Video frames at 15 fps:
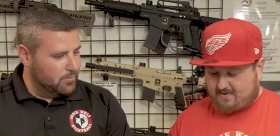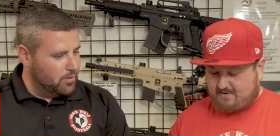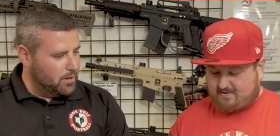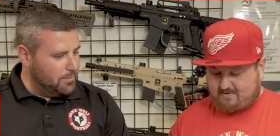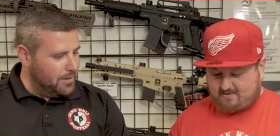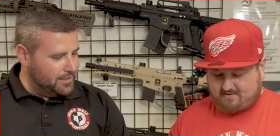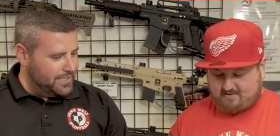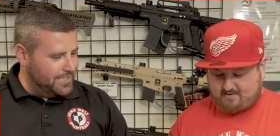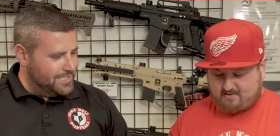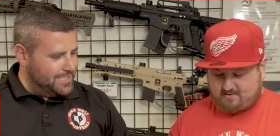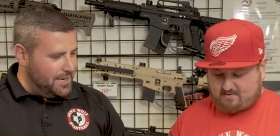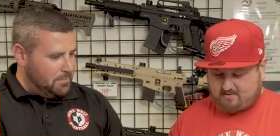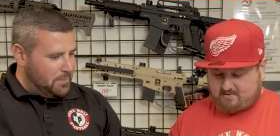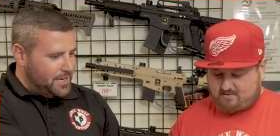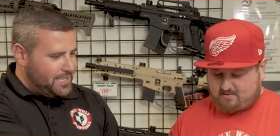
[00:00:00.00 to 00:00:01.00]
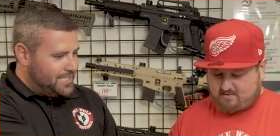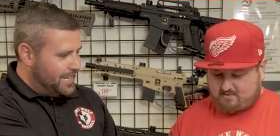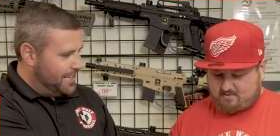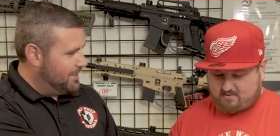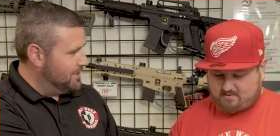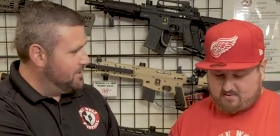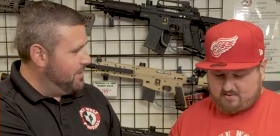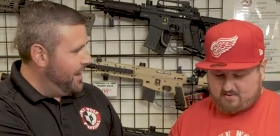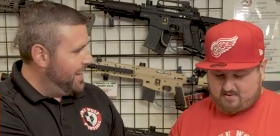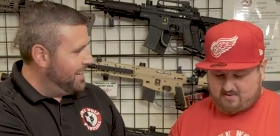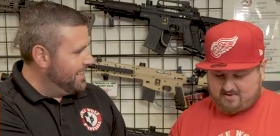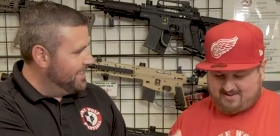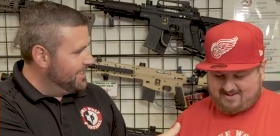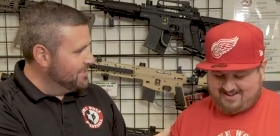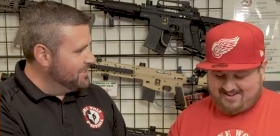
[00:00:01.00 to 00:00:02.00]
Speaker 1: What about these CP stickers,
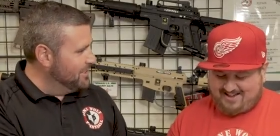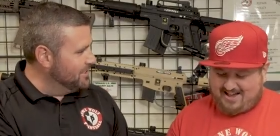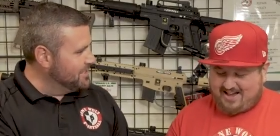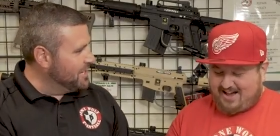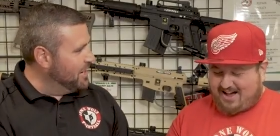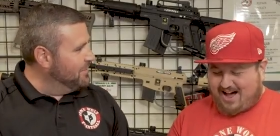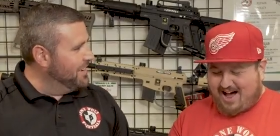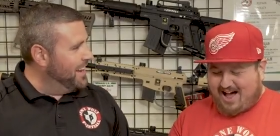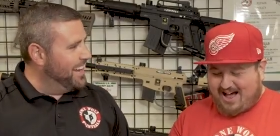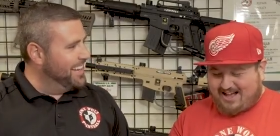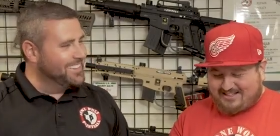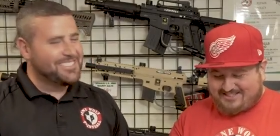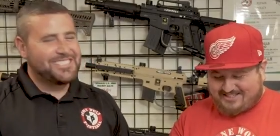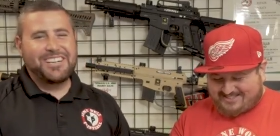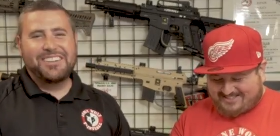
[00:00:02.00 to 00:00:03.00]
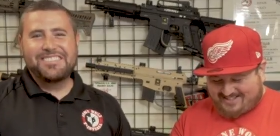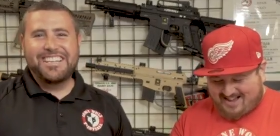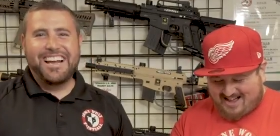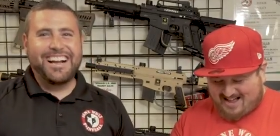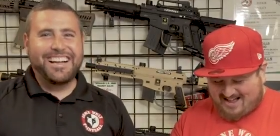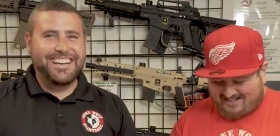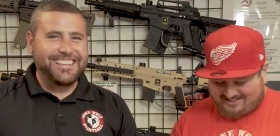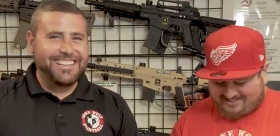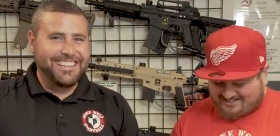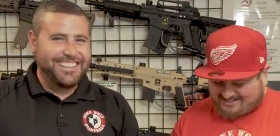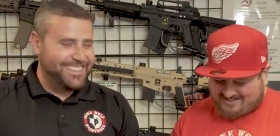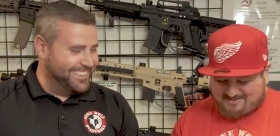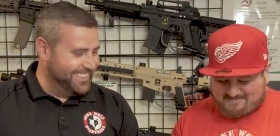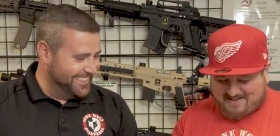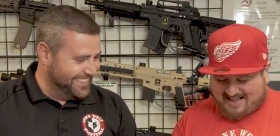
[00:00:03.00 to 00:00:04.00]
man? Did those
Speaker 2: come? Those come stock on
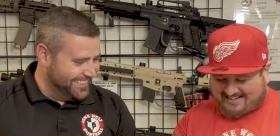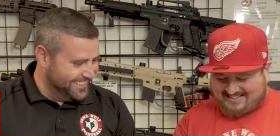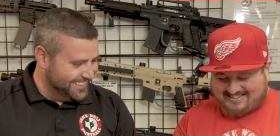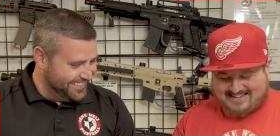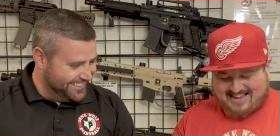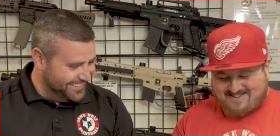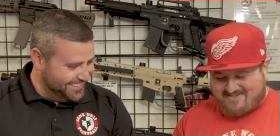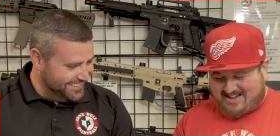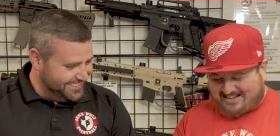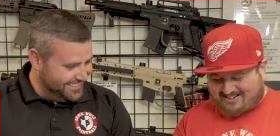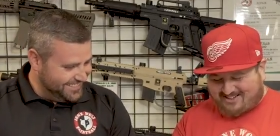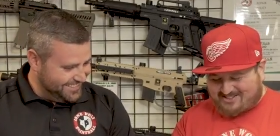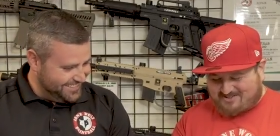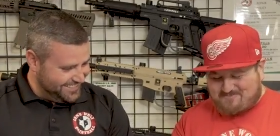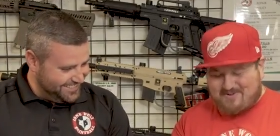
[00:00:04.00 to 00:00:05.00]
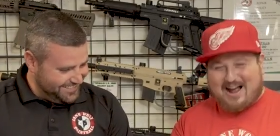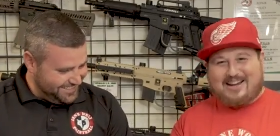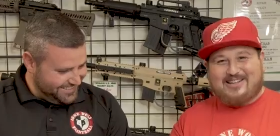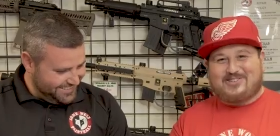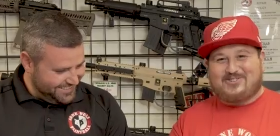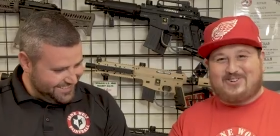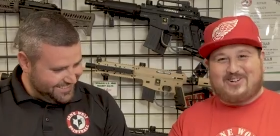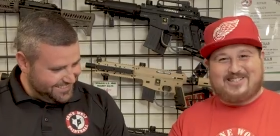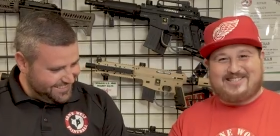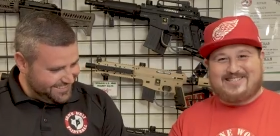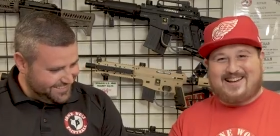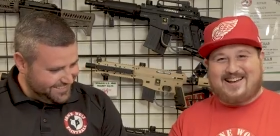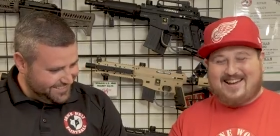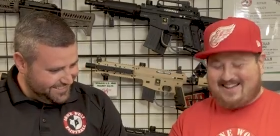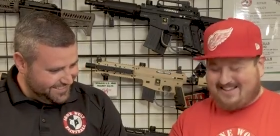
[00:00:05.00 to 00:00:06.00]
there? Just in the back in the day, man. Custom Products
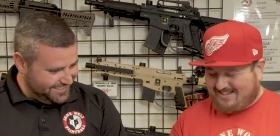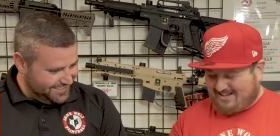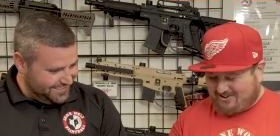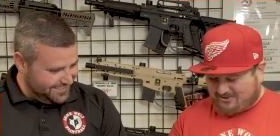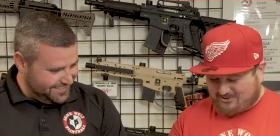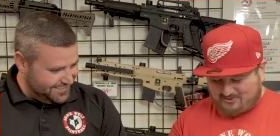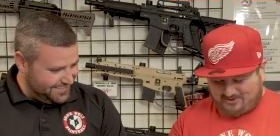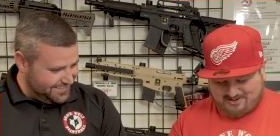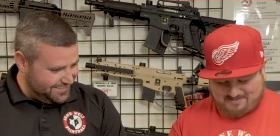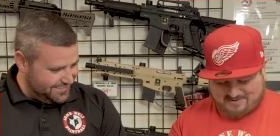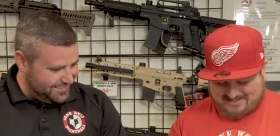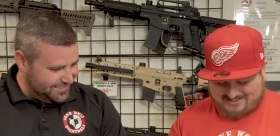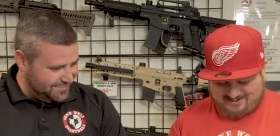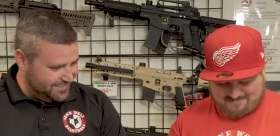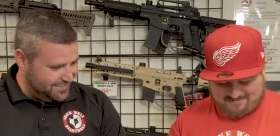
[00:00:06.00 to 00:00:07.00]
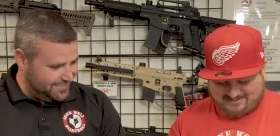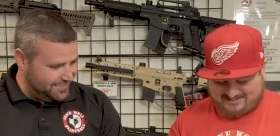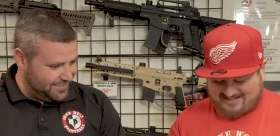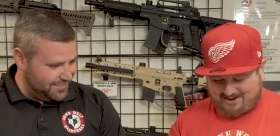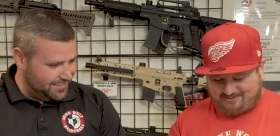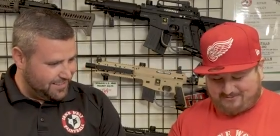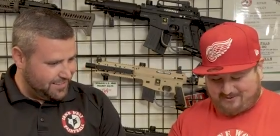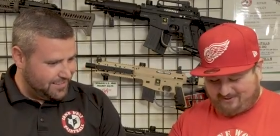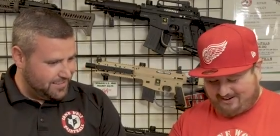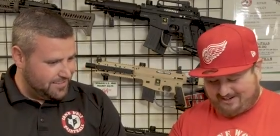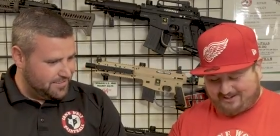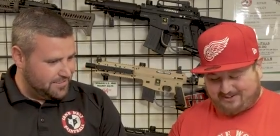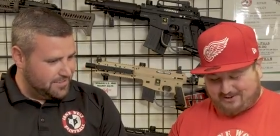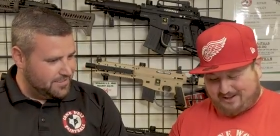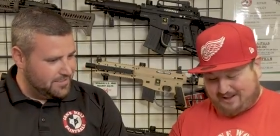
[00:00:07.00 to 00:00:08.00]
was one of the best companies out for
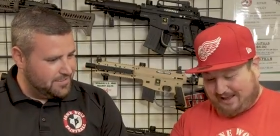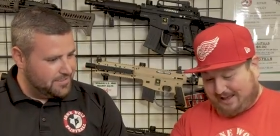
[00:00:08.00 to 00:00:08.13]
like